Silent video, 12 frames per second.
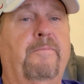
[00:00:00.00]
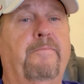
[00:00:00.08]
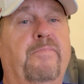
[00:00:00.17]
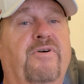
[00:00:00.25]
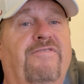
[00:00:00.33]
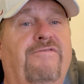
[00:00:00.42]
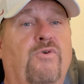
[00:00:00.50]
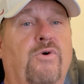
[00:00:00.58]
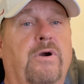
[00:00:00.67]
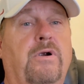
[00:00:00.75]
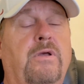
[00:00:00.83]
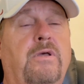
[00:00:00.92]

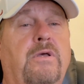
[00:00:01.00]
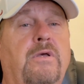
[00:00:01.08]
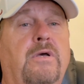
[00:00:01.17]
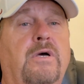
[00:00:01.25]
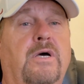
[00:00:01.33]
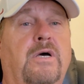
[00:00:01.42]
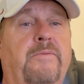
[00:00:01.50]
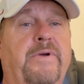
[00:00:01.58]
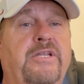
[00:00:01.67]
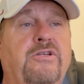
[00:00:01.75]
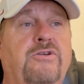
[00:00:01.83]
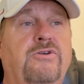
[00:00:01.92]
before. And
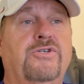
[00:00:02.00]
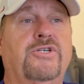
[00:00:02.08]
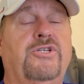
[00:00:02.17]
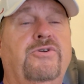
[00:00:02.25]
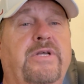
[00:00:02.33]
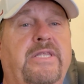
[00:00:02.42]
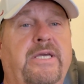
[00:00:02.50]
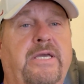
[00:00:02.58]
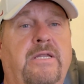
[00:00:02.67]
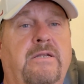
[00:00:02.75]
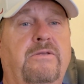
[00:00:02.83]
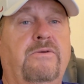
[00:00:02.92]
you usually do it at the
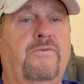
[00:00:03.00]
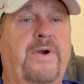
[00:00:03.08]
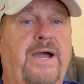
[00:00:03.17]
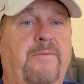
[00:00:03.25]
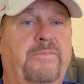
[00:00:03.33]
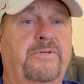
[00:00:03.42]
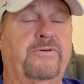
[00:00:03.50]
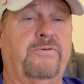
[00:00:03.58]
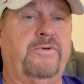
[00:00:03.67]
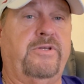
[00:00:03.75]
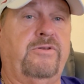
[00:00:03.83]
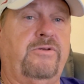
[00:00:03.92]
end of the wrap. So
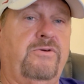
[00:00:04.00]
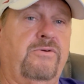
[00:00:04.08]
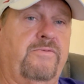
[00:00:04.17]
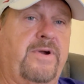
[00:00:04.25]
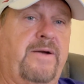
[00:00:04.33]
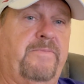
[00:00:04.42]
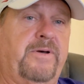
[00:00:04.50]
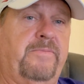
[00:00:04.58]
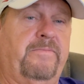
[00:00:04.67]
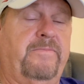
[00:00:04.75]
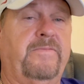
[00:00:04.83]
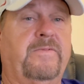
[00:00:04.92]
when you do your wrap up,
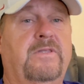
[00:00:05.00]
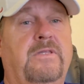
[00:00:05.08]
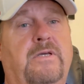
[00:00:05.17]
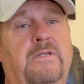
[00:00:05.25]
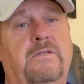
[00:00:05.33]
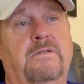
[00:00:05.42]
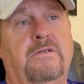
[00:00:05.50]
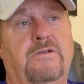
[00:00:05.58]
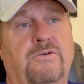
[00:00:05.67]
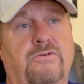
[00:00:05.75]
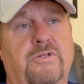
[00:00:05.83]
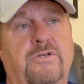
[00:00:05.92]
then
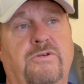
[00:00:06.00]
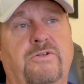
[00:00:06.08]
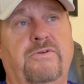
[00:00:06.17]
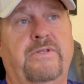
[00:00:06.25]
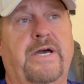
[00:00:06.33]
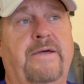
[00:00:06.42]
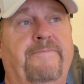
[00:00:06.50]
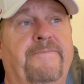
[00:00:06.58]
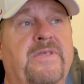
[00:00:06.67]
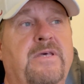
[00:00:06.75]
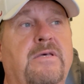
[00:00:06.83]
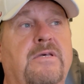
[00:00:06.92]
you'll do that.
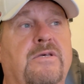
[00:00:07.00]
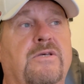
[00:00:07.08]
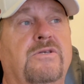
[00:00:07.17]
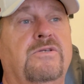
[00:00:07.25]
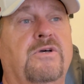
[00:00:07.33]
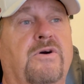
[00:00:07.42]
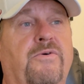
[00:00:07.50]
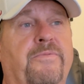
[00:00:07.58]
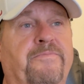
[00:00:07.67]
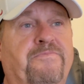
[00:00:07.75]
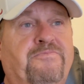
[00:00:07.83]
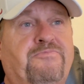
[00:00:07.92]
So
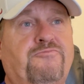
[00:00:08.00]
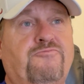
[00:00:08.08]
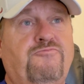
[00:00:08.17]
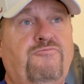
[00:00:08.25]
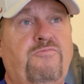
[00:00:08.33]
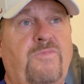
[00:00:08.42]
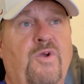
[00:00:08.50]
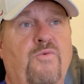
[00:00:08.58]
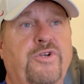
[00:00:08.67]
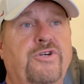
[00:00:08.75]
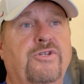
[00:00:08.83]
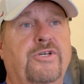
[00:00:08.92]
when
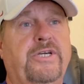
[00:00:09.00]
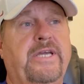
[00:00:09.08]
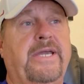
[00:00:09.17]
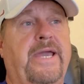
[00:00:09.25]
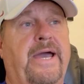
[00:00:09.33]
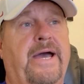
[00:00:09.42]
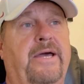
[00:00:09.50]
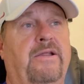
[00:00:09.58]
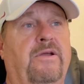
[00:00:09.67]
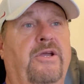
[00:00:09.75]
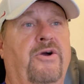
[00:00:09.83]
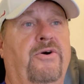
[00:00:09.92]
you're looking at
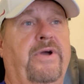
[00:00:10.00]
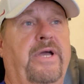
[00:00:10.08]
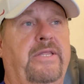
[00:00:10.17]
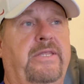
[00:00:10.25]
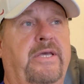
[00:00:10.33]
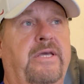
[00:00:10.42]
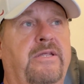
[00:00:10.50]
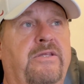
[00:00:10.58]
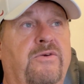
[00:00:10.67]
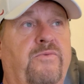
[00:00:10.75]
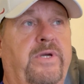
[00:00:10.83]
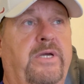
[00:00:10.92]
at the end of
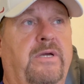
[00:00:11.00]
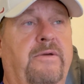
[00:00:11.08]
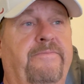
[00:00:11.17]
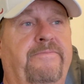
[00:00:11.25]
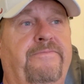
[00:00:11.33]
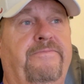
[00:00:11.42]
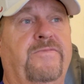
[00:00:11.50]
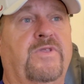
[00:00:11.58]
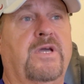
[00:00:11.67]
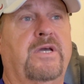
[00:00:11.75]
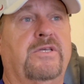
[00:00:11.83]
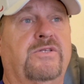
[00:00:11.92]
the week,
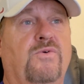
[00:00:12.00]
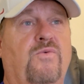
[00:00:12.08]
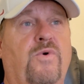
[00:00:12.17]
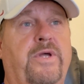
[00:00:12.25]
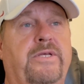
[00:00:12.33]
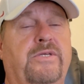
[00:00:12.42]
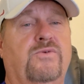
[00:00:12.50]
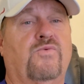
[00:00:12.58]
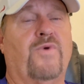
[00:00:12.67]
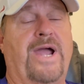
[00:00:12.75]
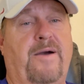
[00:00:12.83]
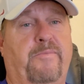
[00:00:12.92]
okay. So what is
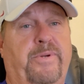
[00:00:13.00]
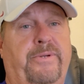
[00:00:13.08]
wrap?